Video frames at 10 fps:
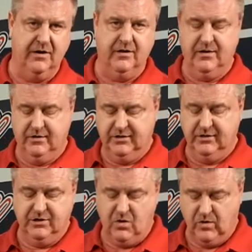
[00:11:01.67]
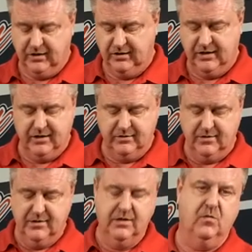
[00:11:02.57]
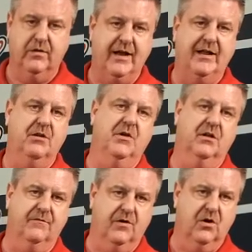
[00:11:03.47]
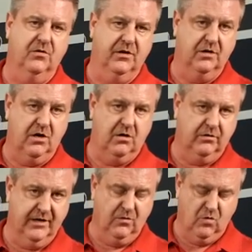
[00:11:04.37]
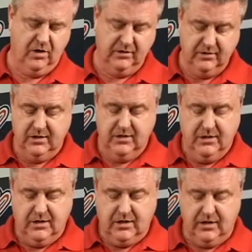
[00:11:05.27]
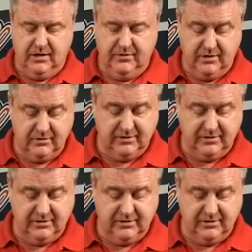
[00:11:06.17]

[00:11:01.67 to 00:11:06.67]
it and get going again without having to pick up the phone and call anyone. Uh, the other